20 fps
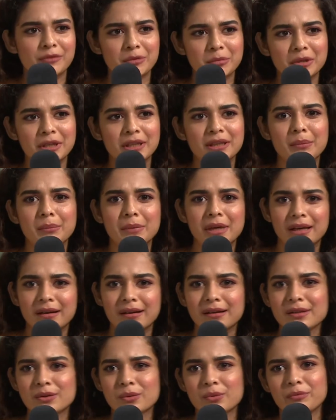everybody, the
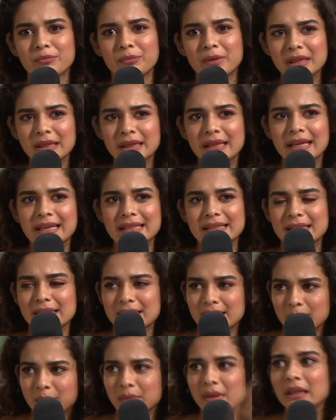makers who've been there
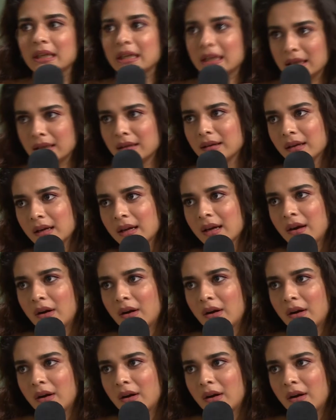since the beginning